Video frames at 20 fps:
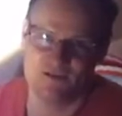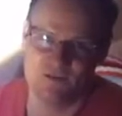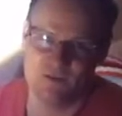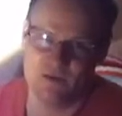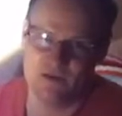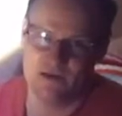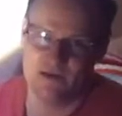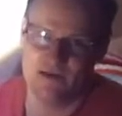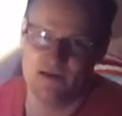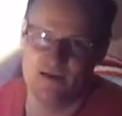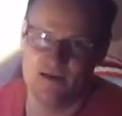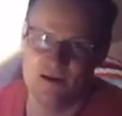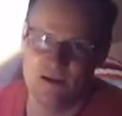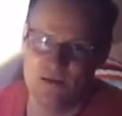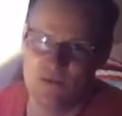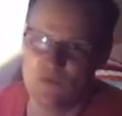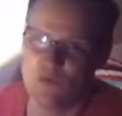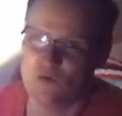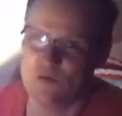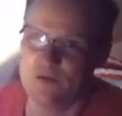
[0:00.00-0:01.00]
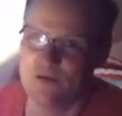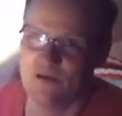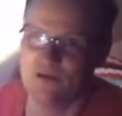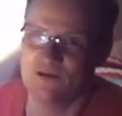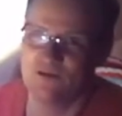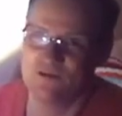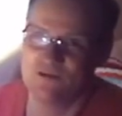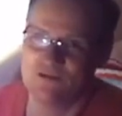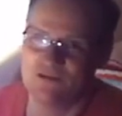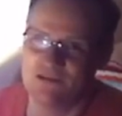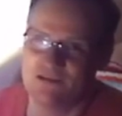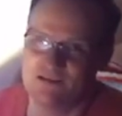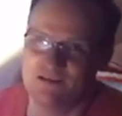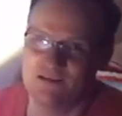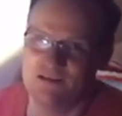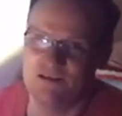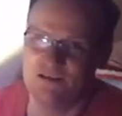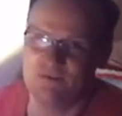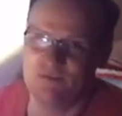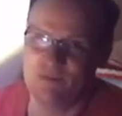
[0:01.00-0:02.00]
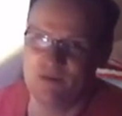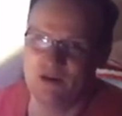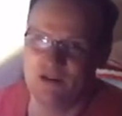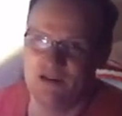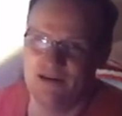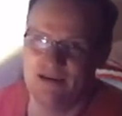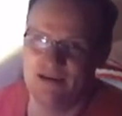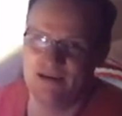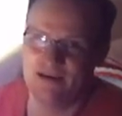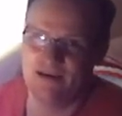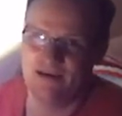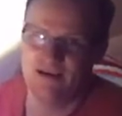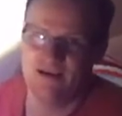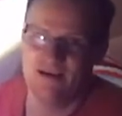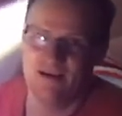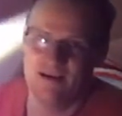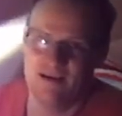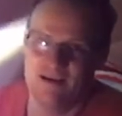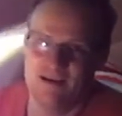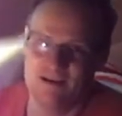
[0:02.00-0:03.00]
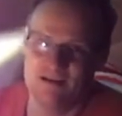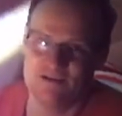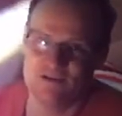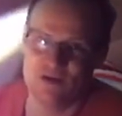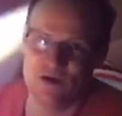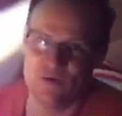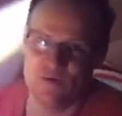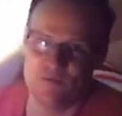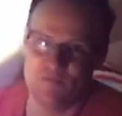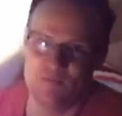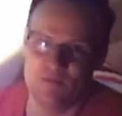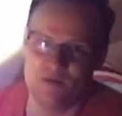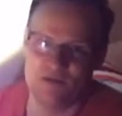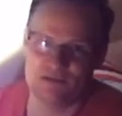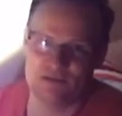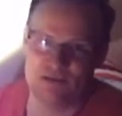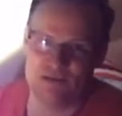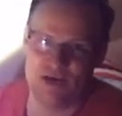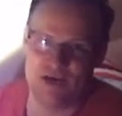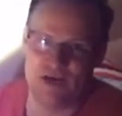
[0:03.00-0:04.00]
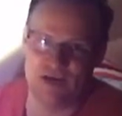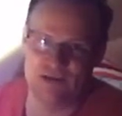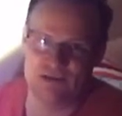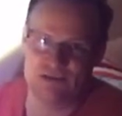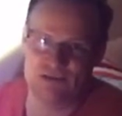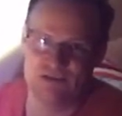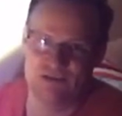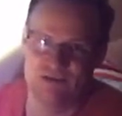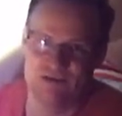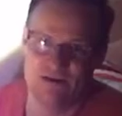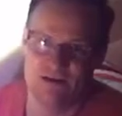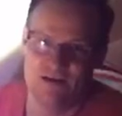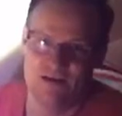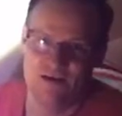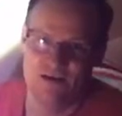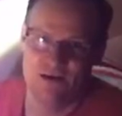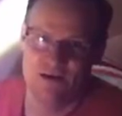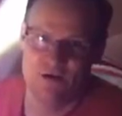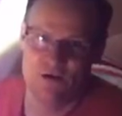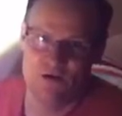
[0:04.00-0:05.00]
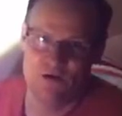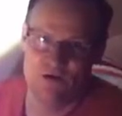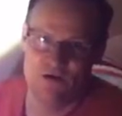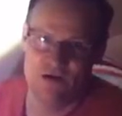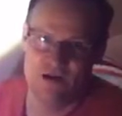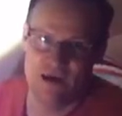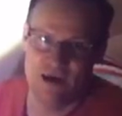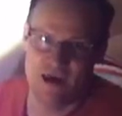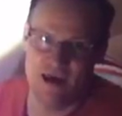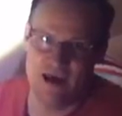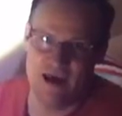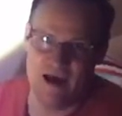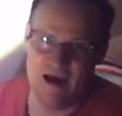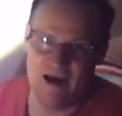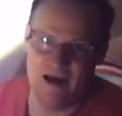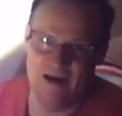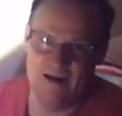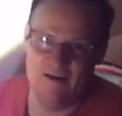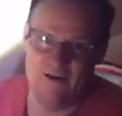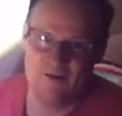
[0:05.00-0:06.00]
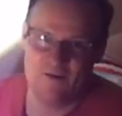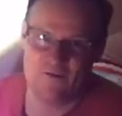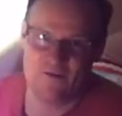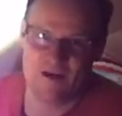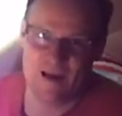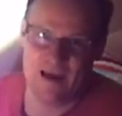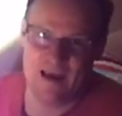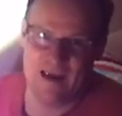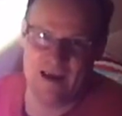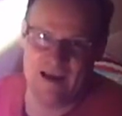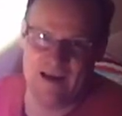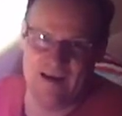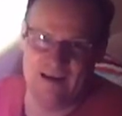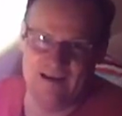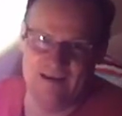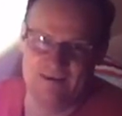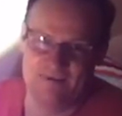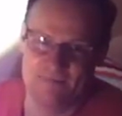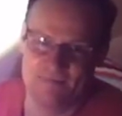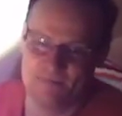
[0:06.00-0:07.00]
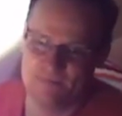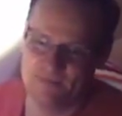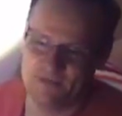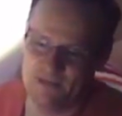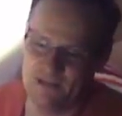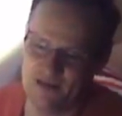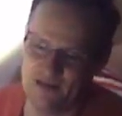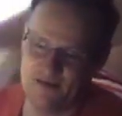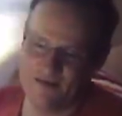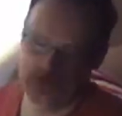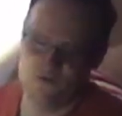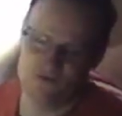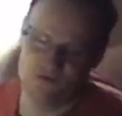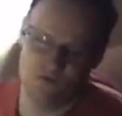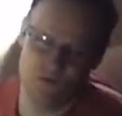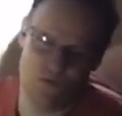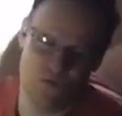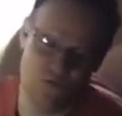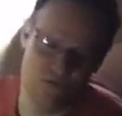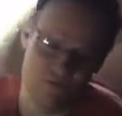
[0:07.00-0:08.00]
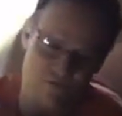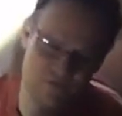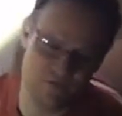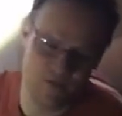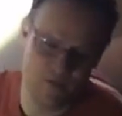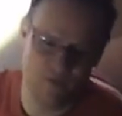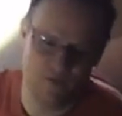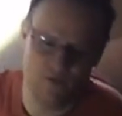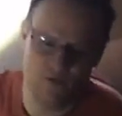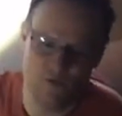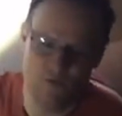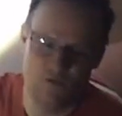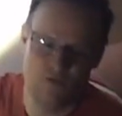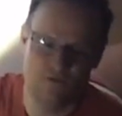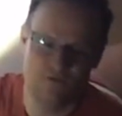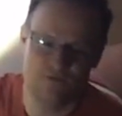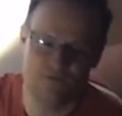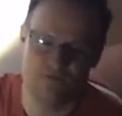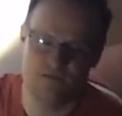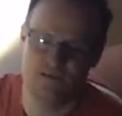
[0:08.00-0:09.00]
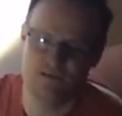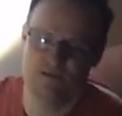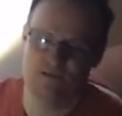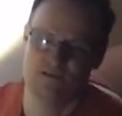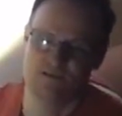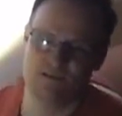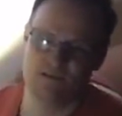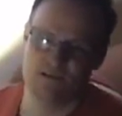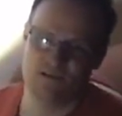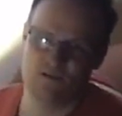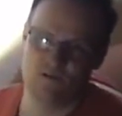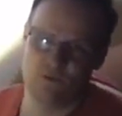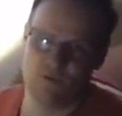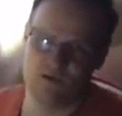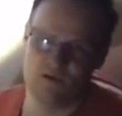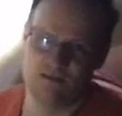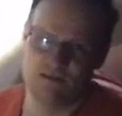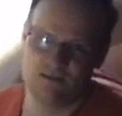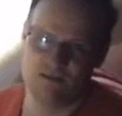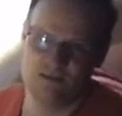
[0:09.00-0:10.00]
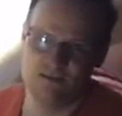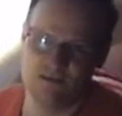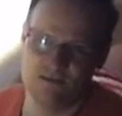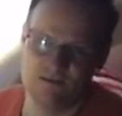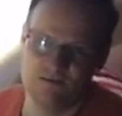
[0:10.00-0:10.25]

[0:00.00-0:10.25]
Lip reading: me. More than it looks like teeth, but I like it. Let's go with mustache. Yeah, alright. And then there's the wolf. Remember the wolf? And this is a good one because you